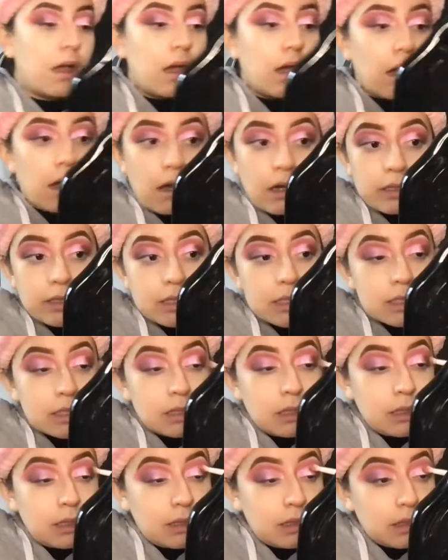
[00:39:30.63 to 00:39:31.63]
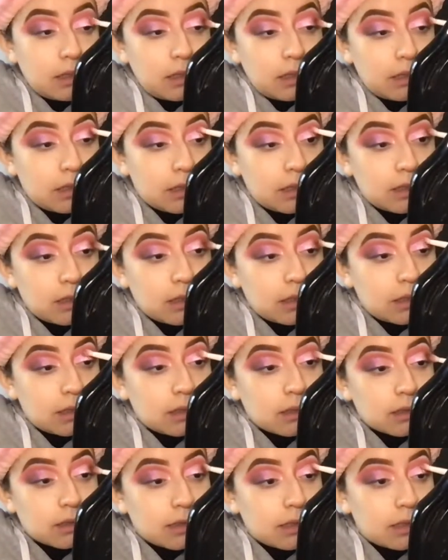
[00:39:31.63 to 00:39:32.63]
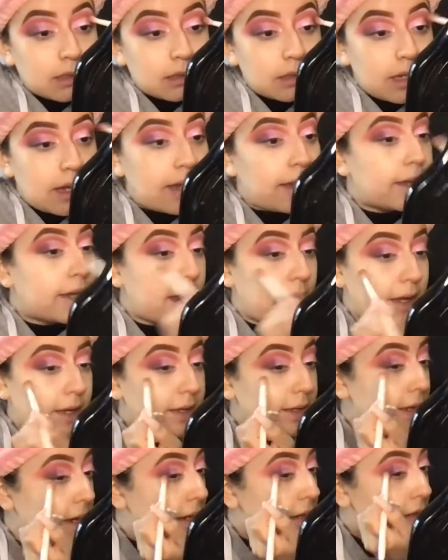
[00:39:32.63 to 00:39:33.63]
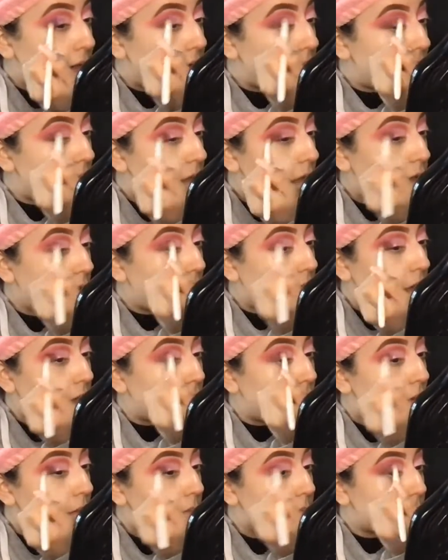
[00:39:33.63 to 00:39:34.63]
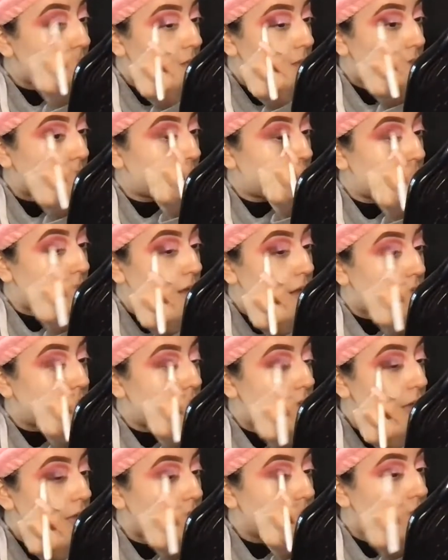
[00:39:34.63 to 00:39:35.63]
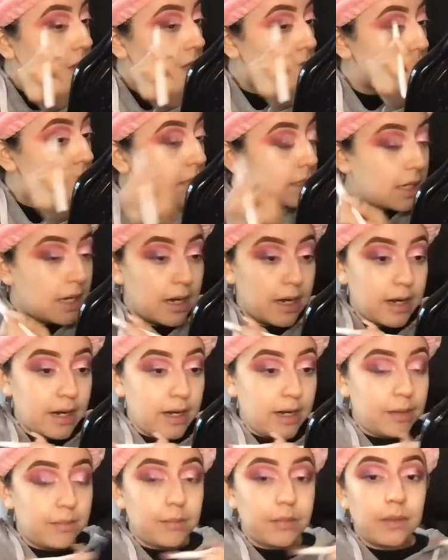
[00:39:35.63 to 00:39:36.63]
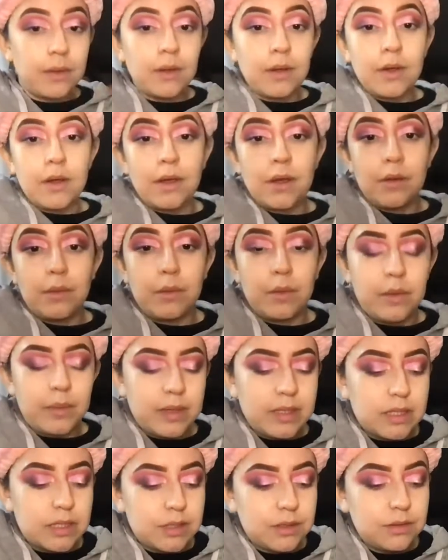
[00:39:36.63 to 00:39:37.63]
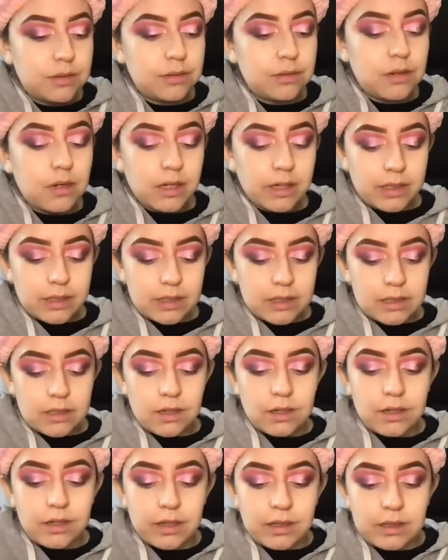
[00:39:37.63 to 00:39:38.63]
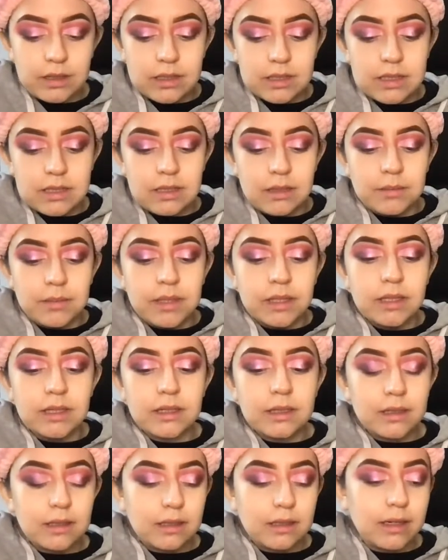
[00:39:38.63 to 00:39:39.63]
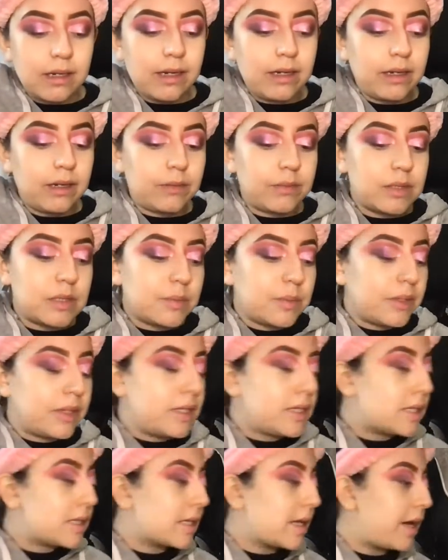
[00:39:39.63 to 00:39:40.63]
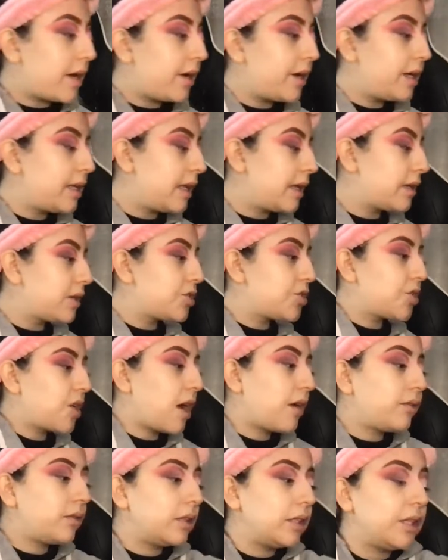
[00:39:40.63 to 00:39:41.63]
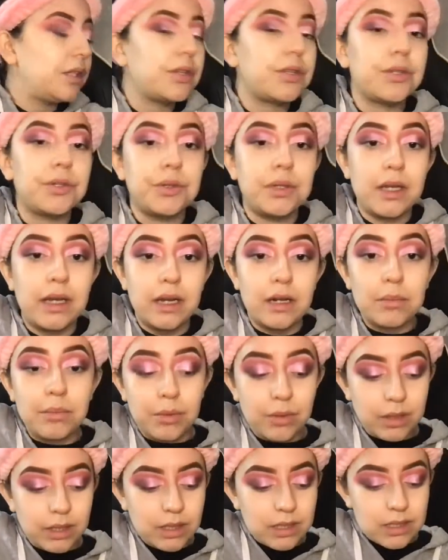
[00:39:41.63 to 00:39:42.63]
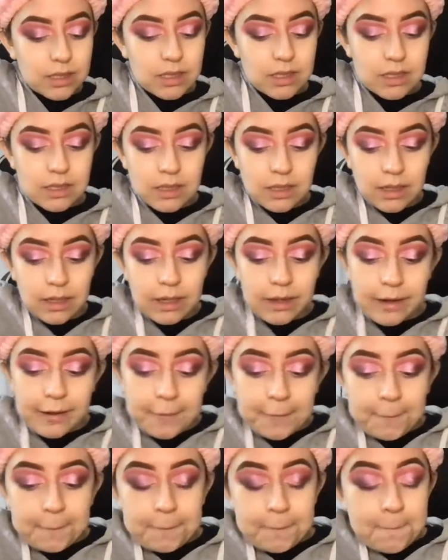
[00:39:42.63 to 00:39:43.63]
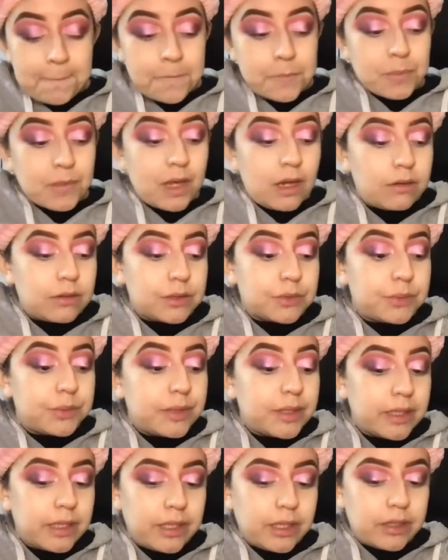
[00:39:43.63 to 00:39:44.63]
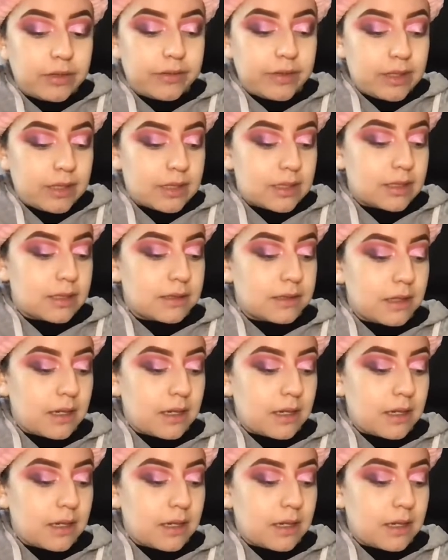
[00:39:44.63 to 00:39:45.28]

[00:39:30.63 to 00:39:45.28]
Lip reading: Honestly, I get it. The first time we went to Arkansas in the summer, and it was pretty scary, like traveling through the airports. I was really nervous.